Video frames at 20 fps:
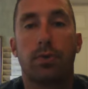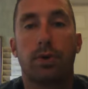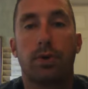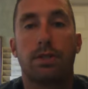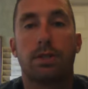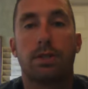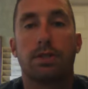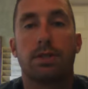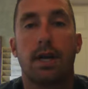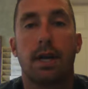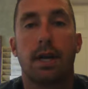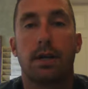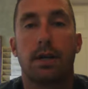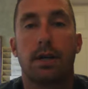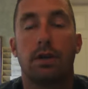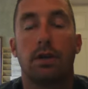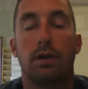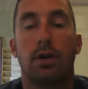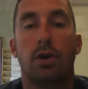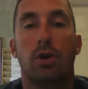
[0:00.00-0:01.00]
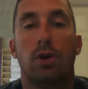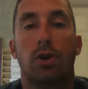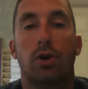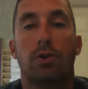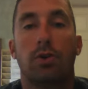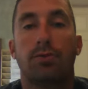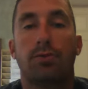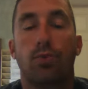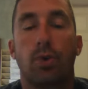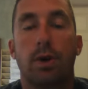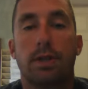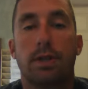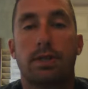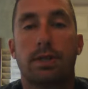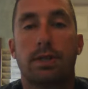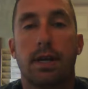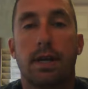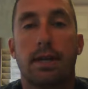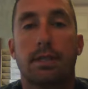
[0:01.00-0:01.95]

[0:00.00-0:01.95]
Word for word: which is a Wednesday.